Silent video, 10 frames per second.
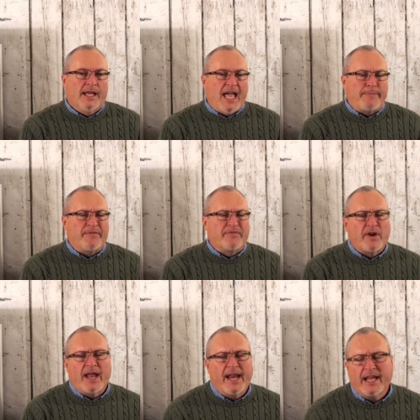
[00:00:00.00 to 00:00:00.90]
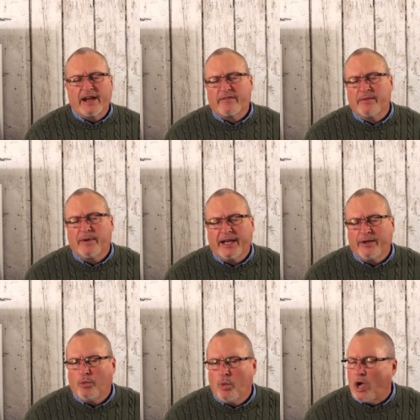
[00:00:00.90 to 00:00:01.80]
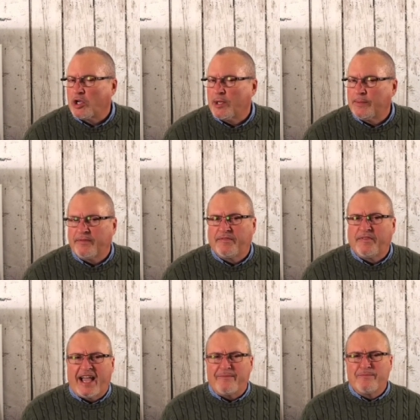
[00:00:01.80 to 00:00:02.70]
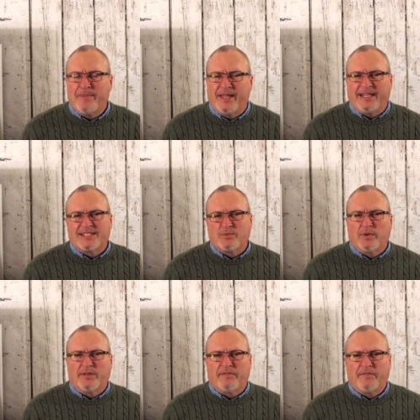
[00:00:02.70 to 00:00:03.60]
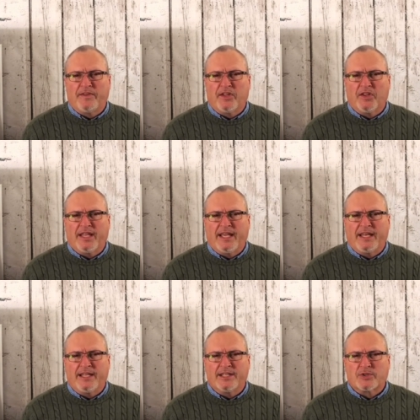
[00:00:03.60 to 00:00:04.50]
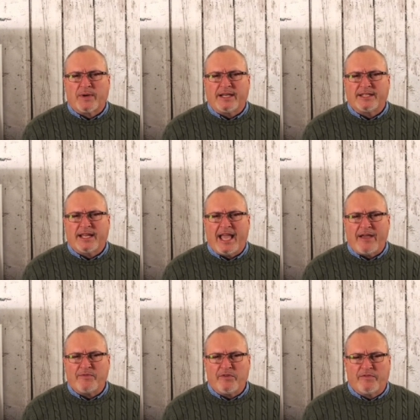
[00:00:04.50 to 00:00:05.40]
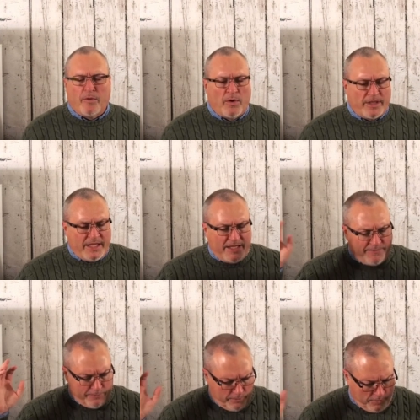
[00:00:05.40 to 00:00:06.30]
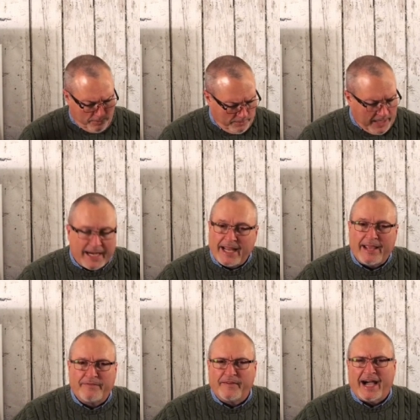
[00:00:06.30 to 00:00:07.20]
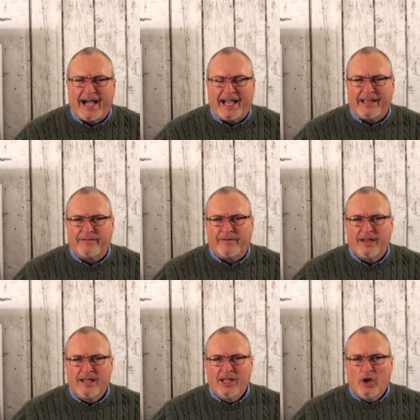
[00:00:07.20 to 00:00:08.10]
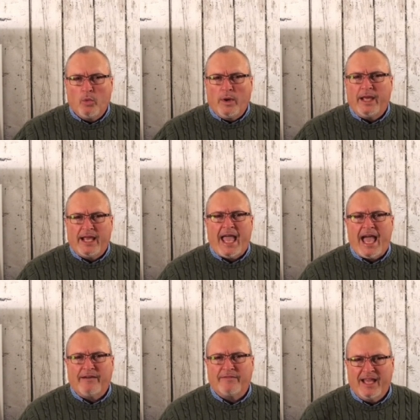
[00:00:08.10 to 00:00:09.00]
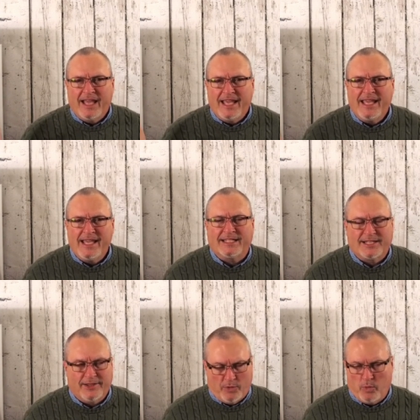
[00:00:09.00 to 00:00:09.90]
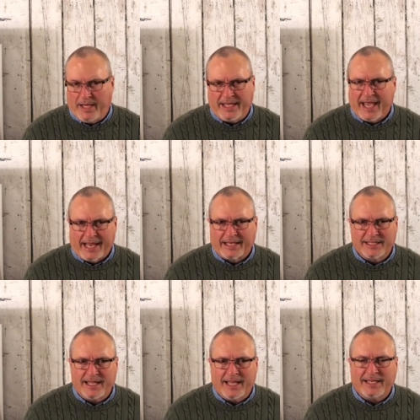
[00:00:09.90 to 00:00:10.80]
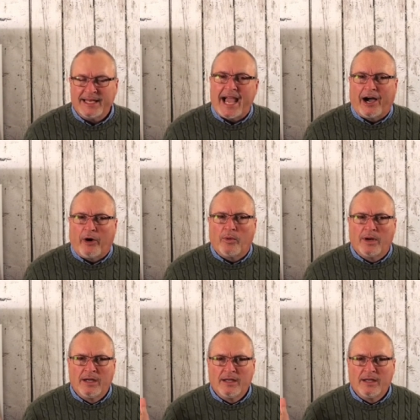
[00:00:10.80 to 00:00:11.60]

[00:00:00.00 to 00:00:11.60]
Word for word: Happy Friday, everybody. Welcome to Five Minutes with Phil. It is great to have you for the Friday Five. We have hit the weekend, and now